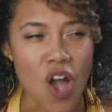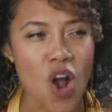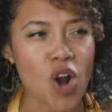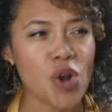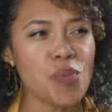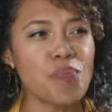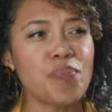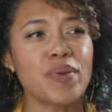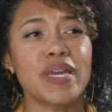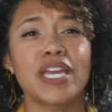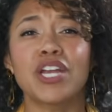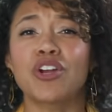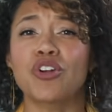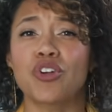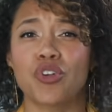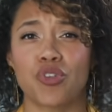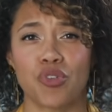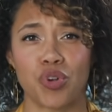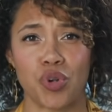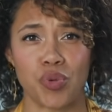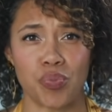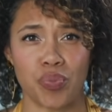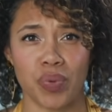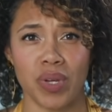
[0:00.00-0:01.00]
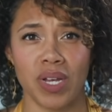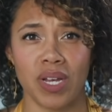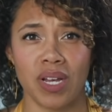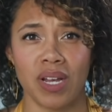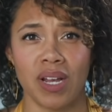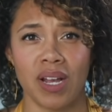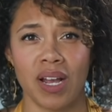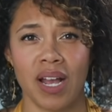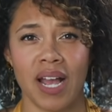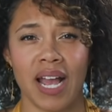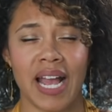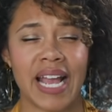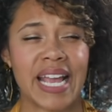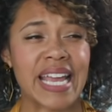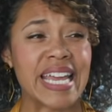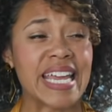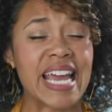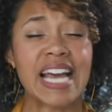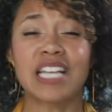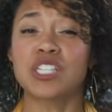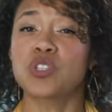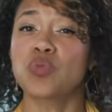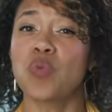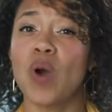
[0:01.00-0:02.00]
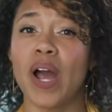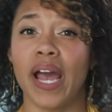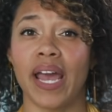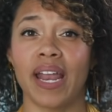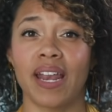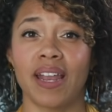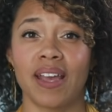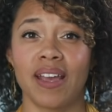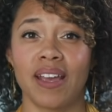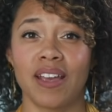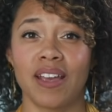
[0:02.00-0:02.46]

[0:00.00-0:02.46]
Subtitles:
our peer group. Guess what?